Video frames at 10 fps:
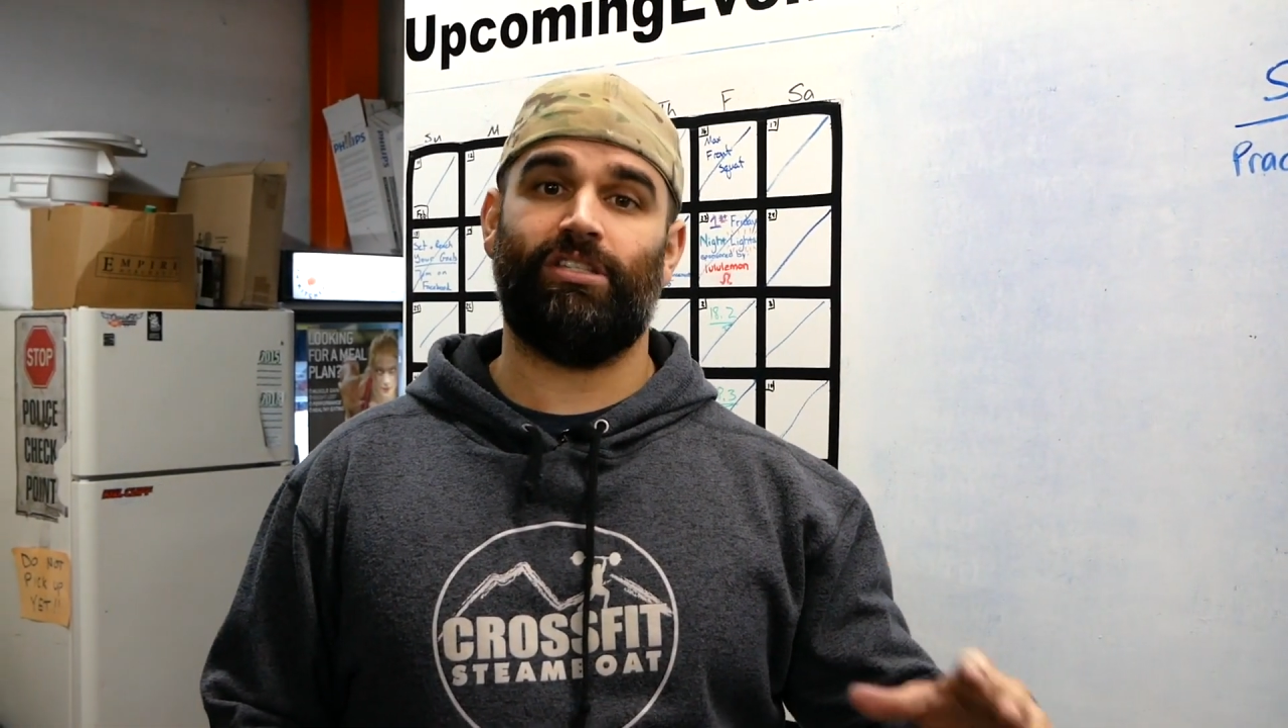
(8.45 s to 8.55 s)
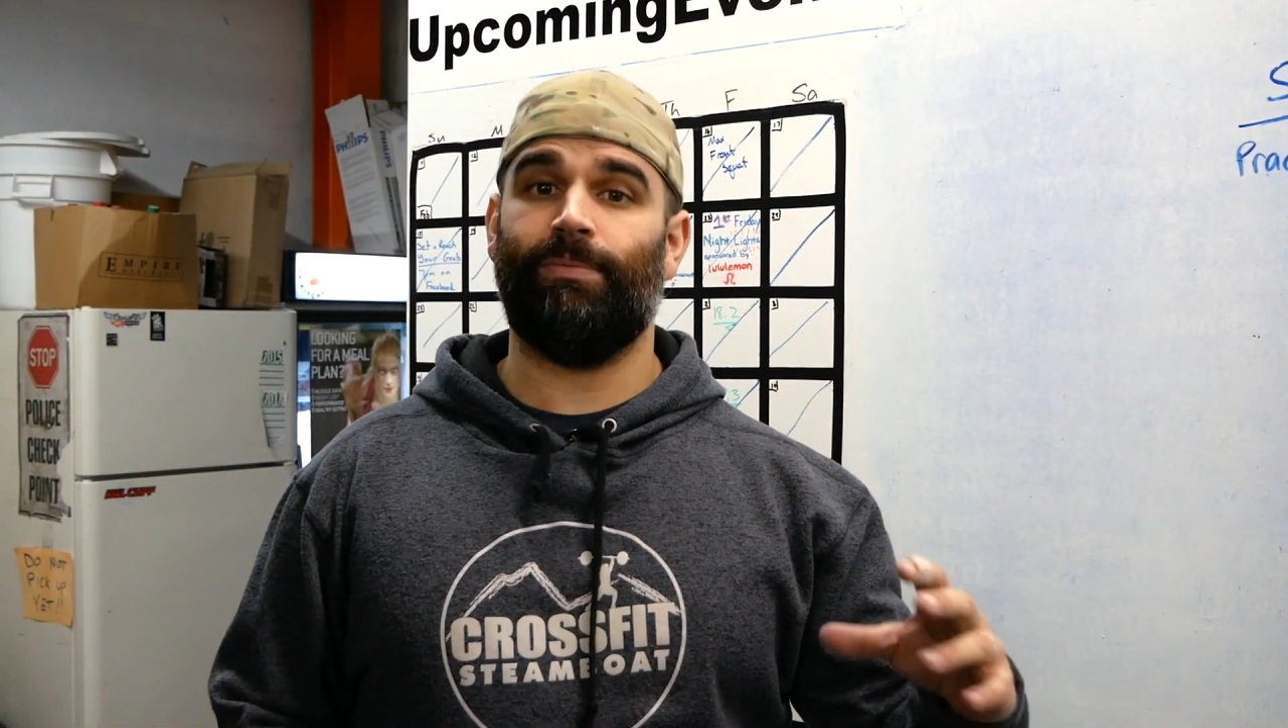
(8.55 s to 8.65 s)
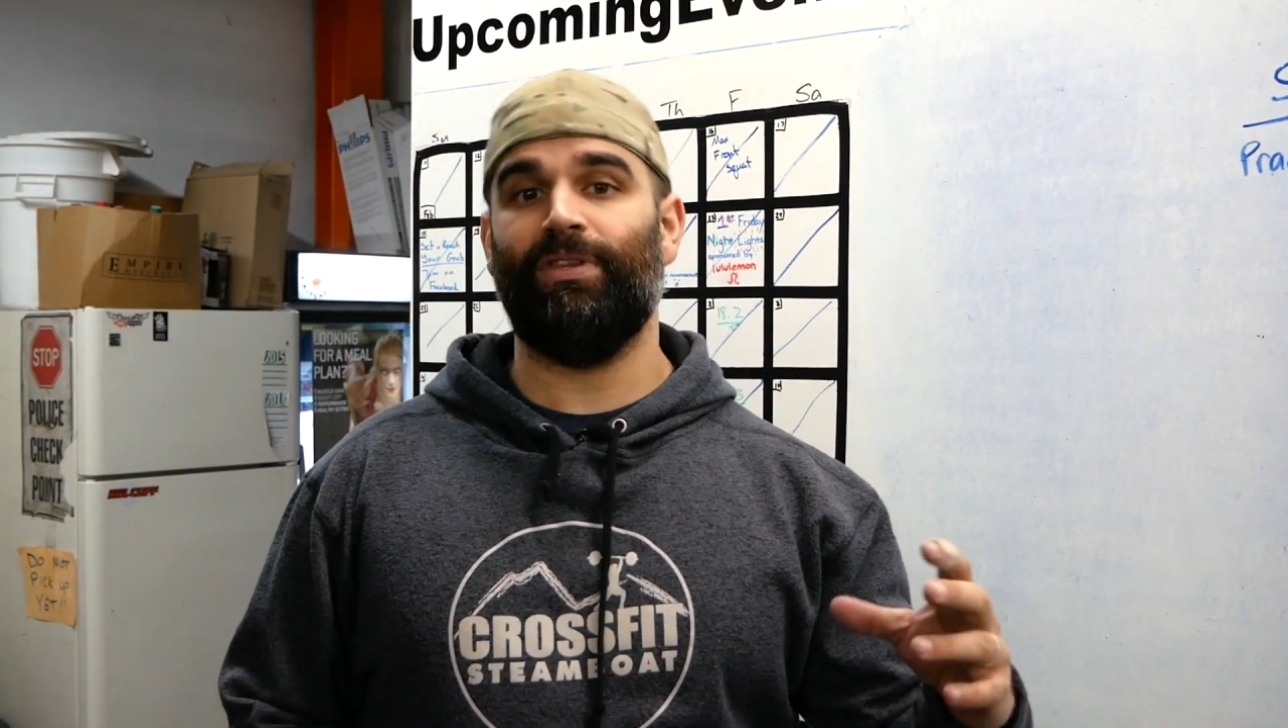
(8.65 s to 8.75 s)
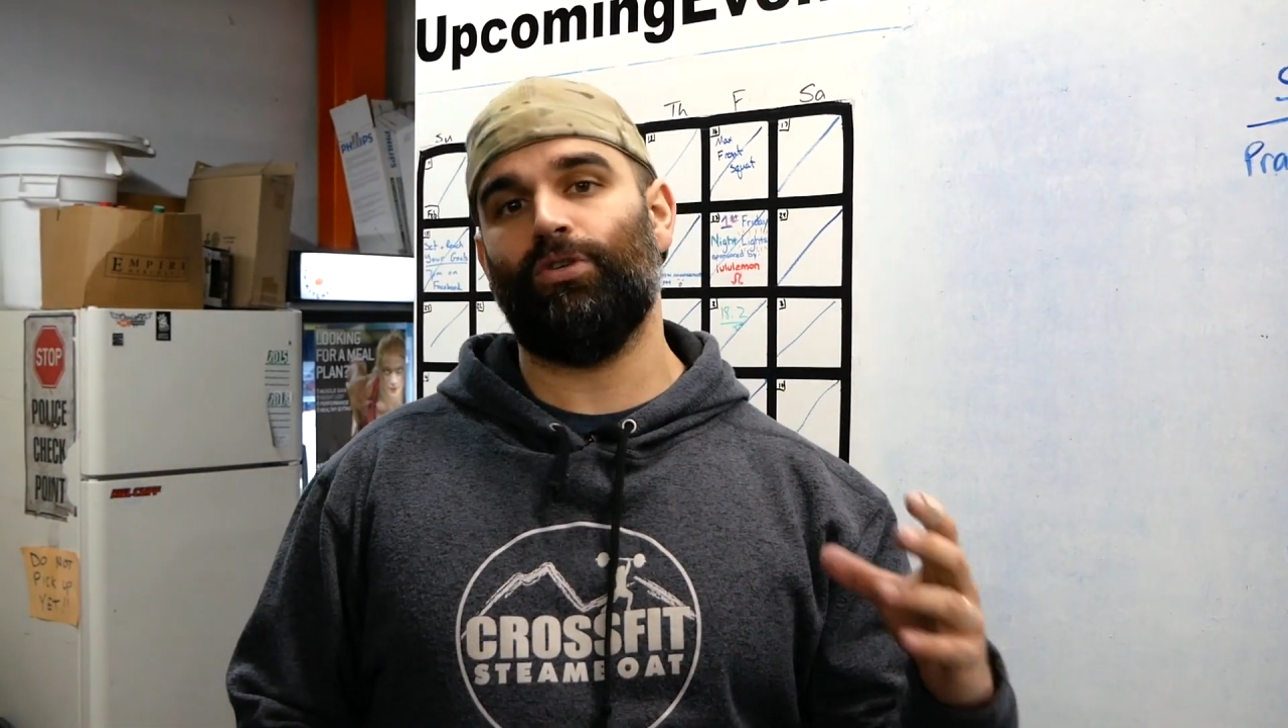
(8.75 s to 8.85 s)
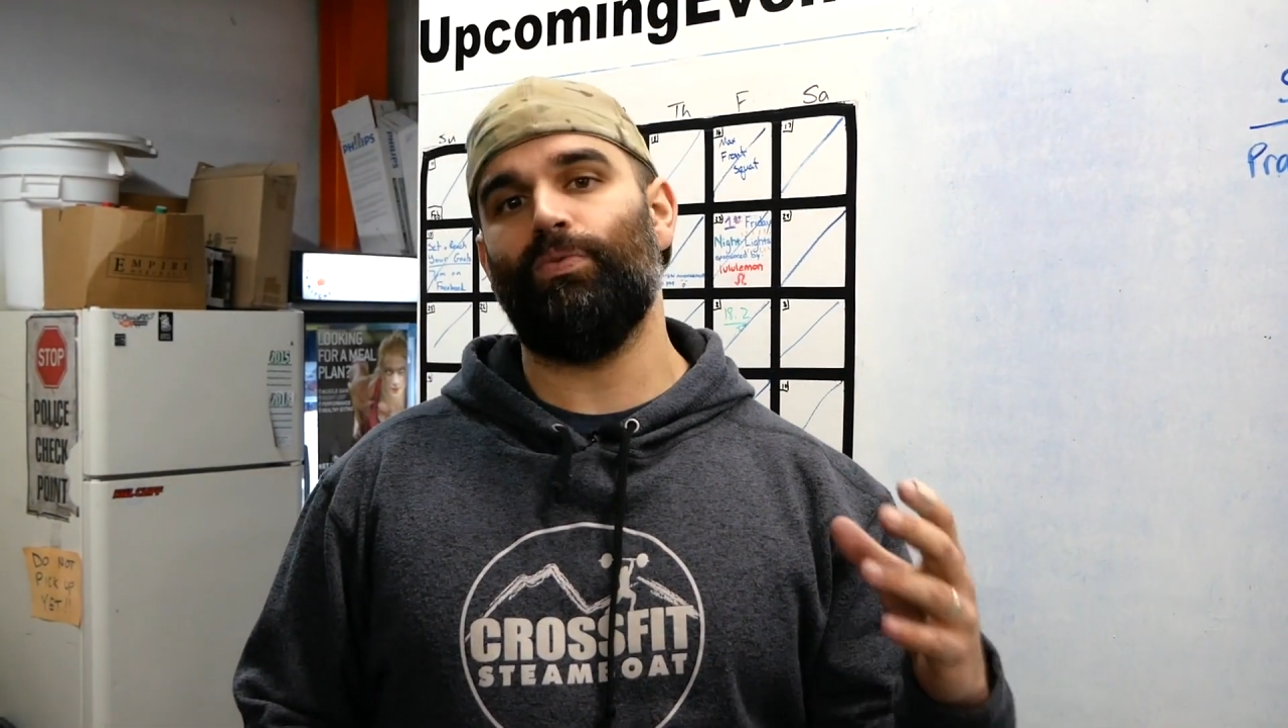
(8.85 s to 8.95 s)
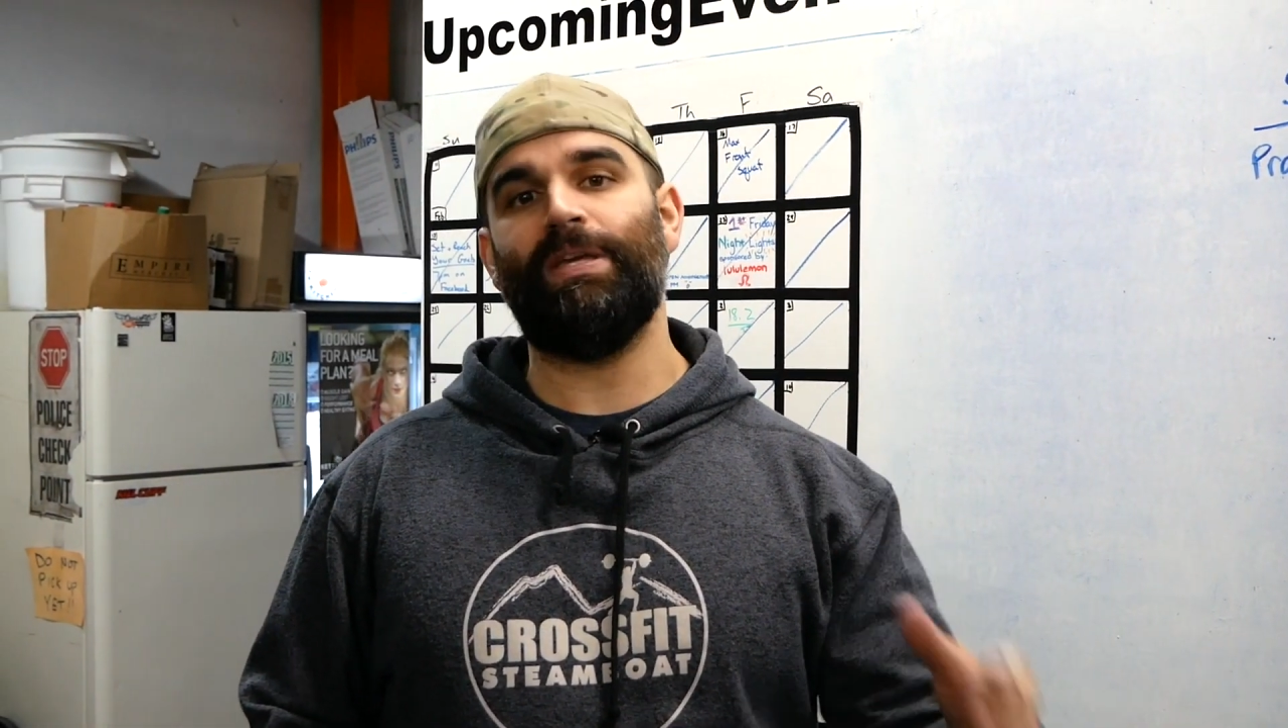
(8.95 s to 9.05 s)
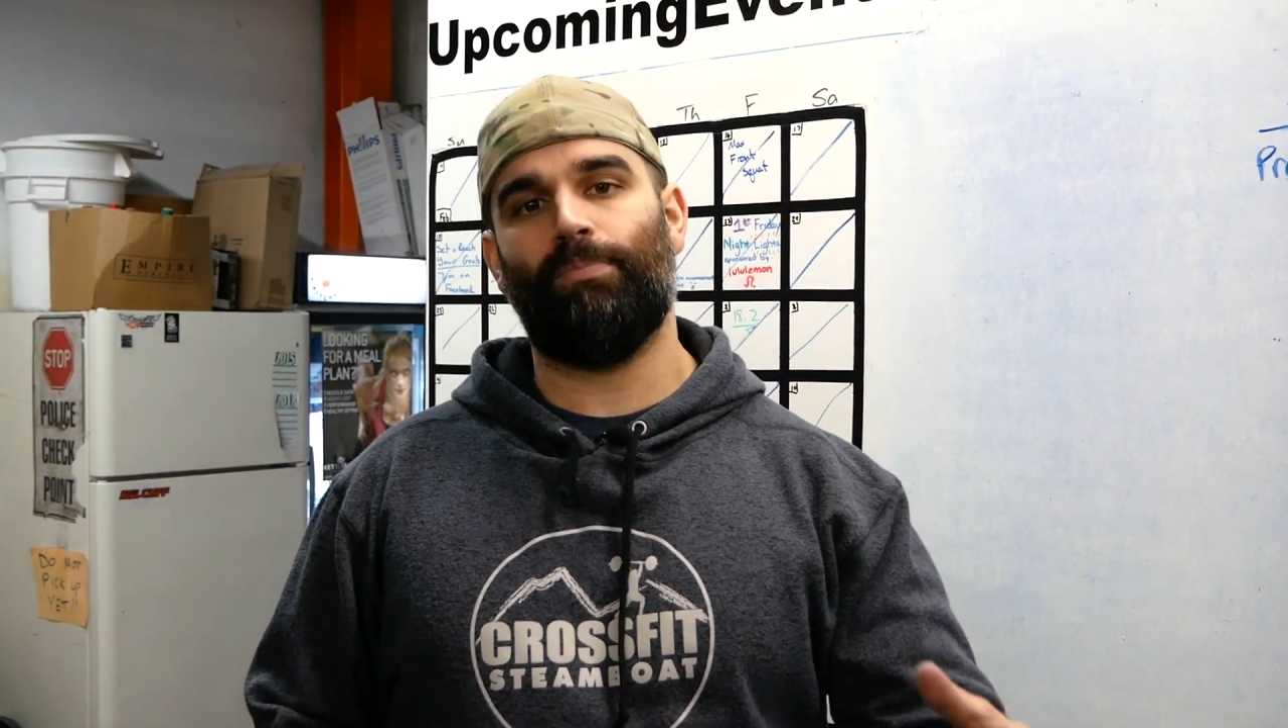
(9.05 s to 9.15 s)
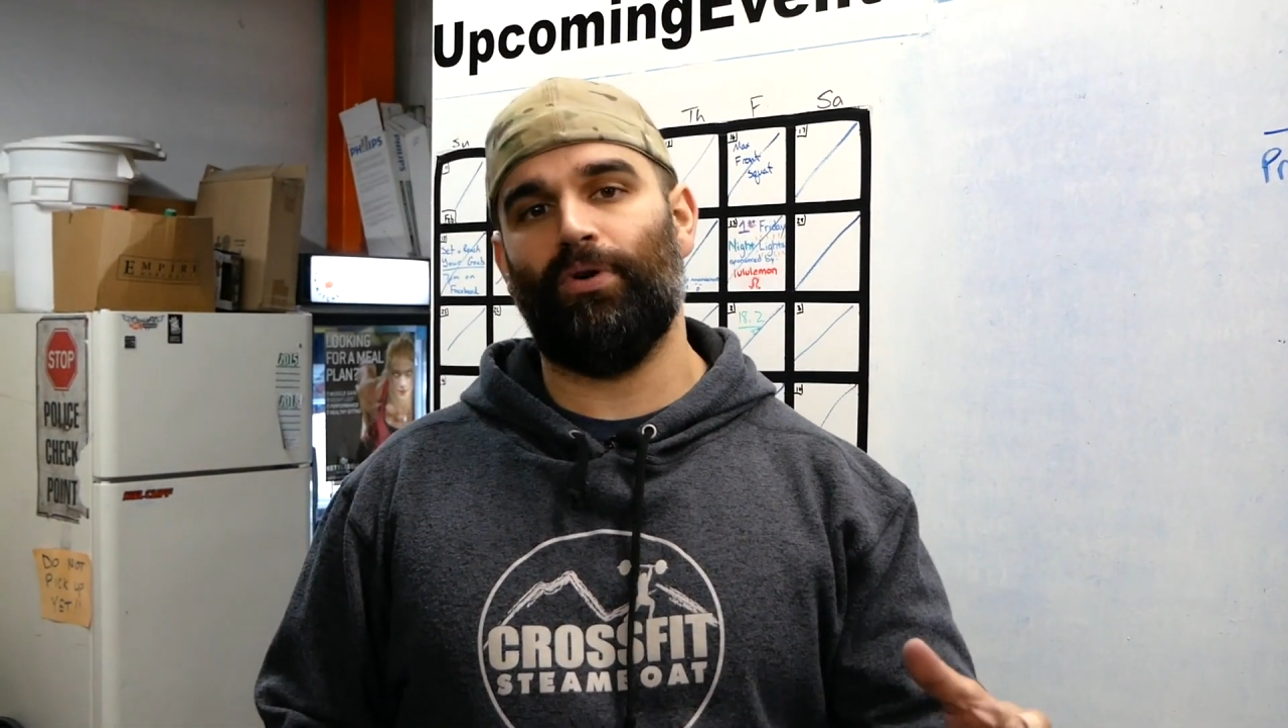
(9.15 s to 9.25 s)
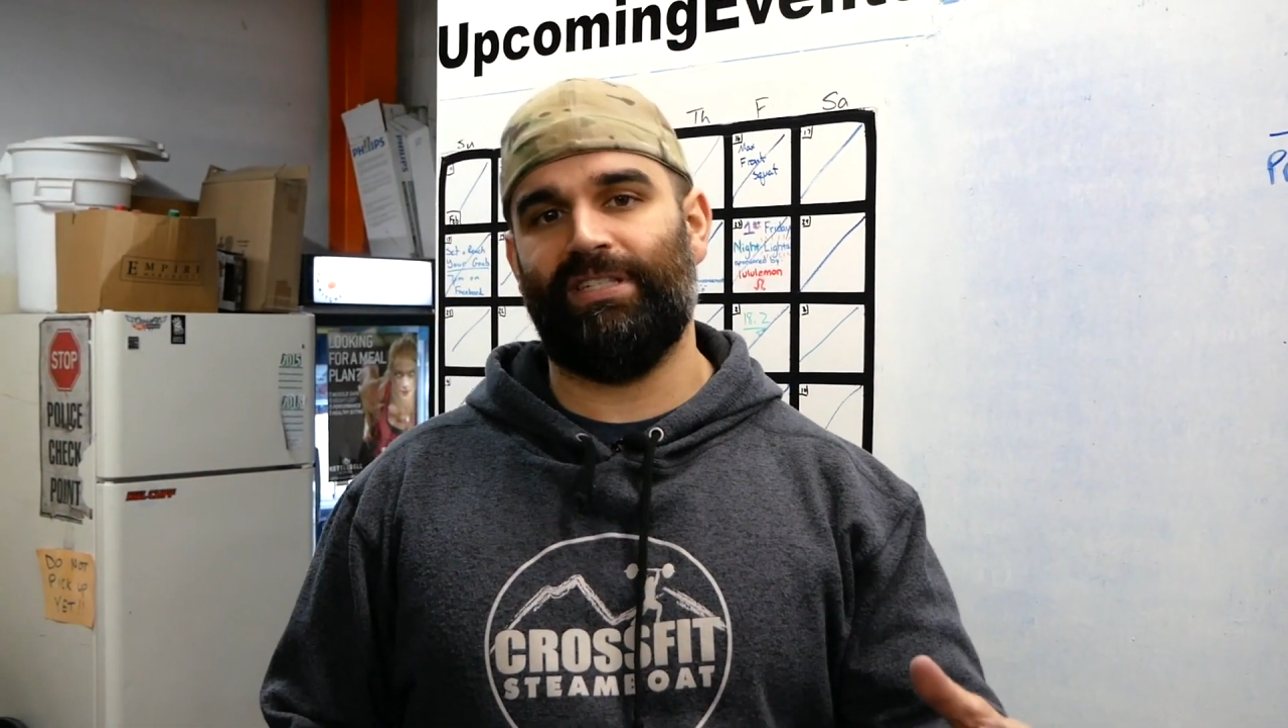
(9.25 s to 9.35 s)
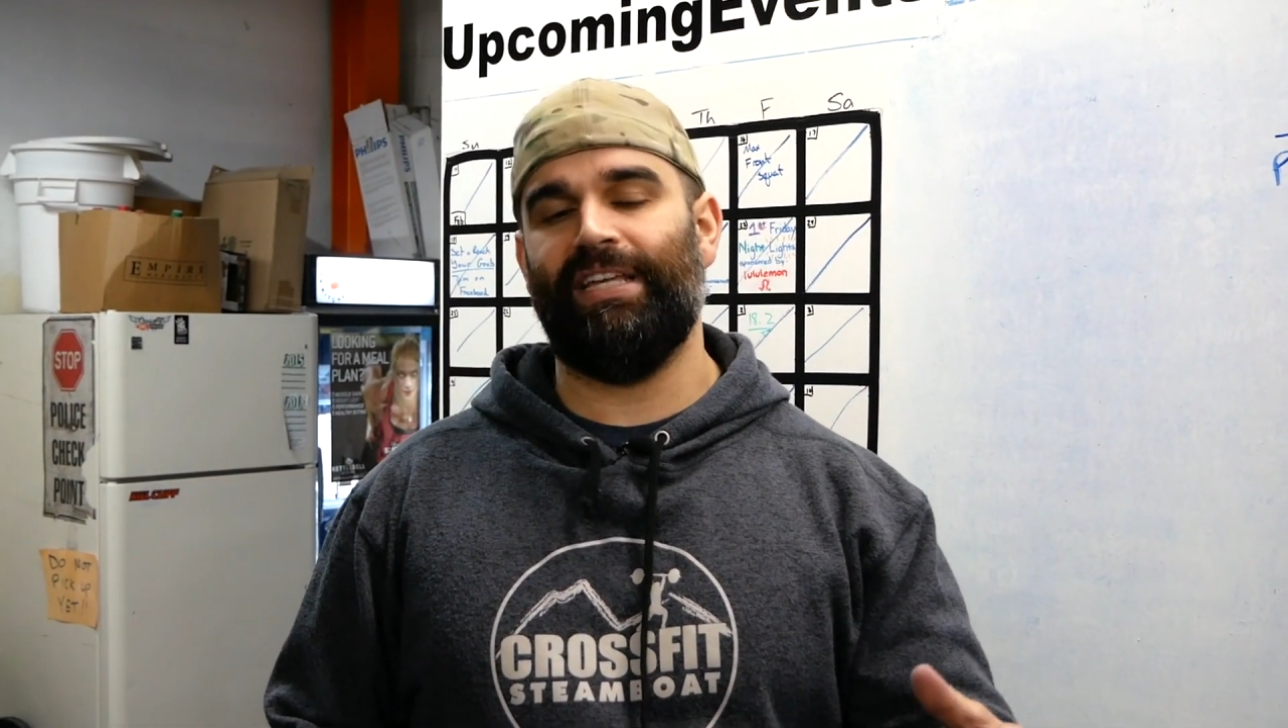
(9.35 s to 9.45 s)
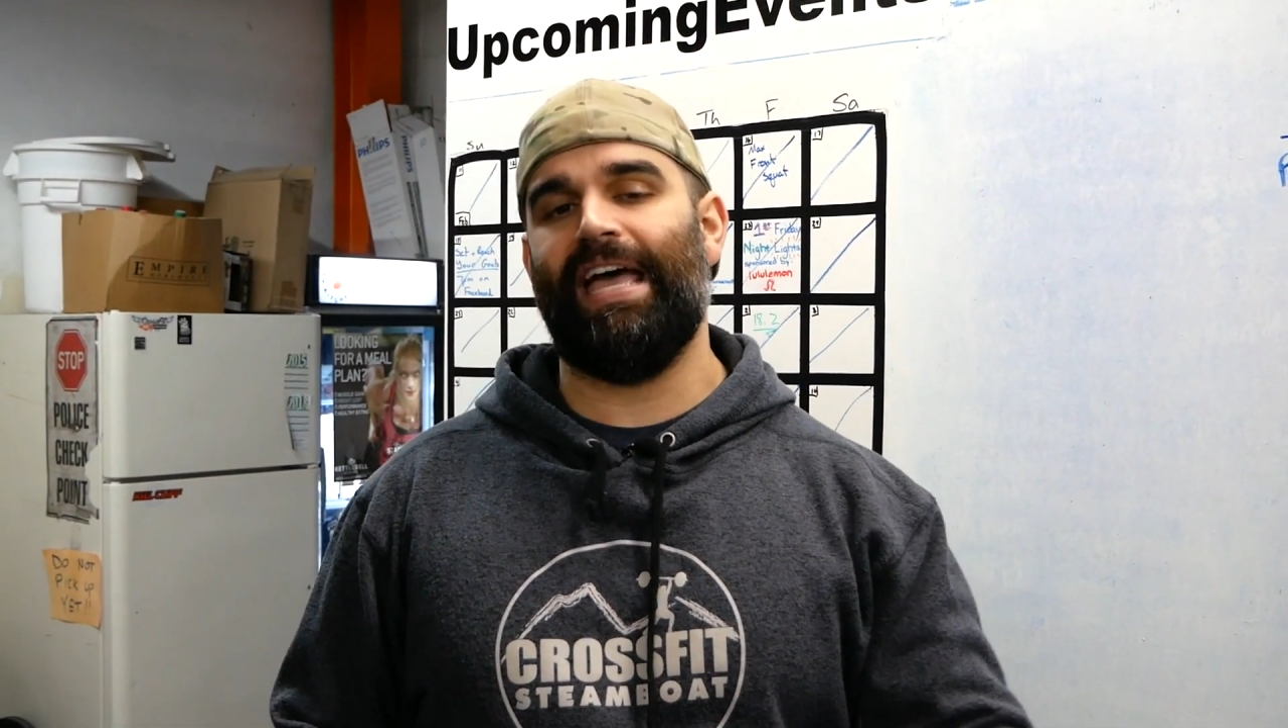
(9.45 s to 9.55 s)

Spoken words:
some of these weak points that